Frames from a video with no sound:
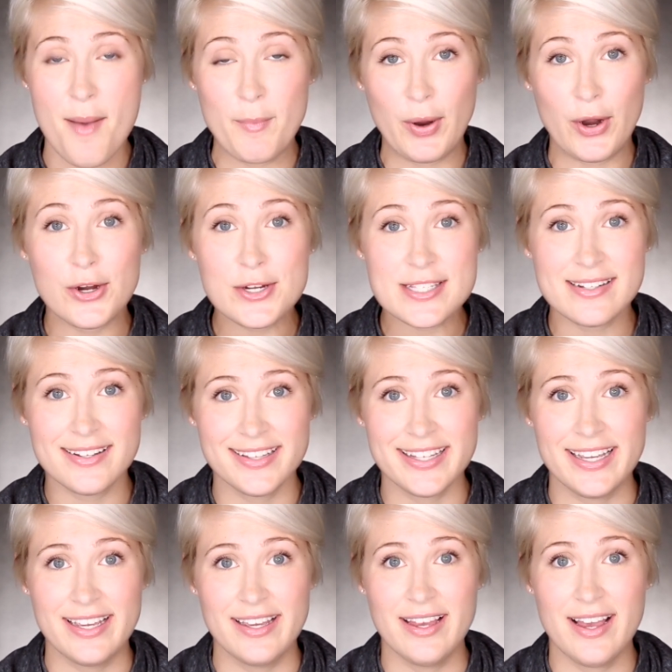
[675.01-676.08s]

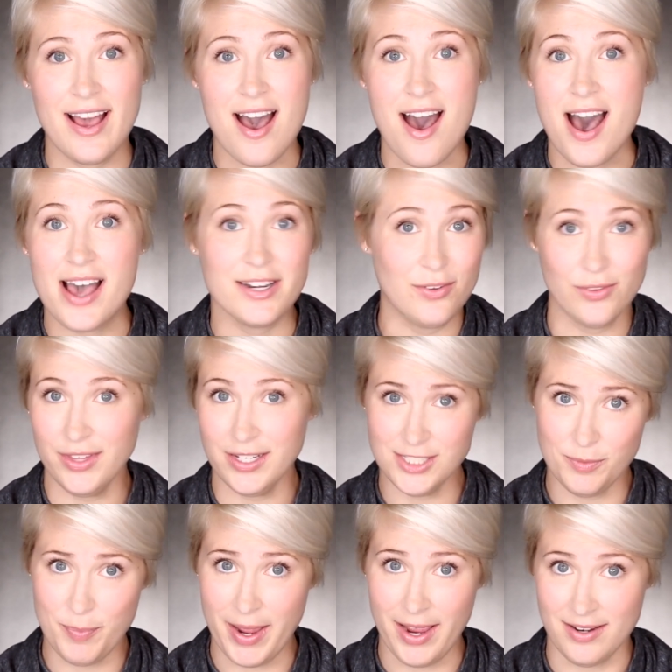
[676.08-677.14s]
Personally, I don't
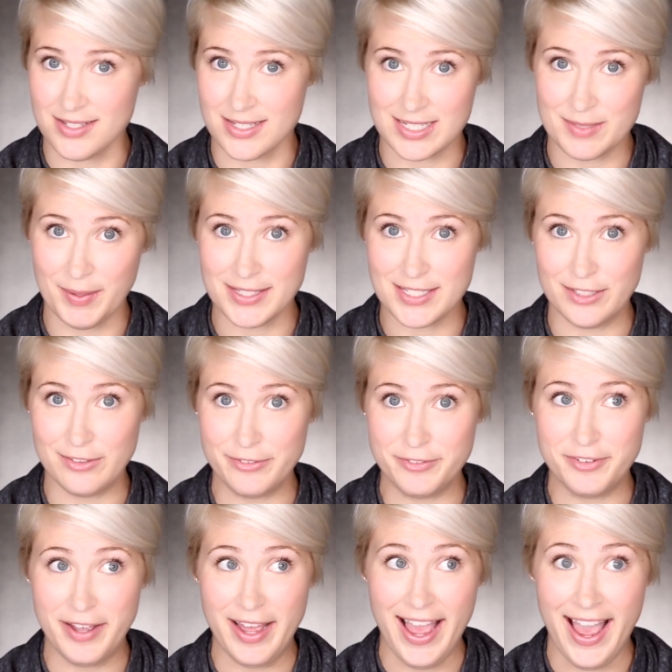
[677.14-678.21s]
think Japan is
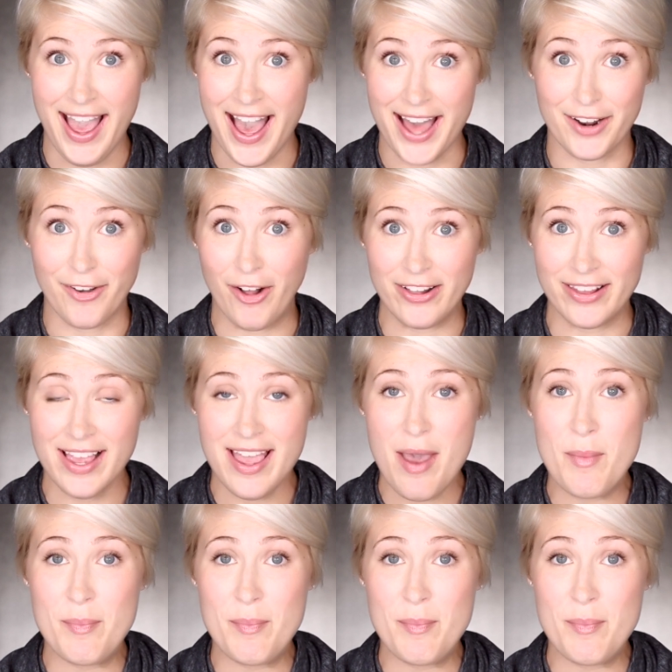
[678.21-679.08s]
expensive at all.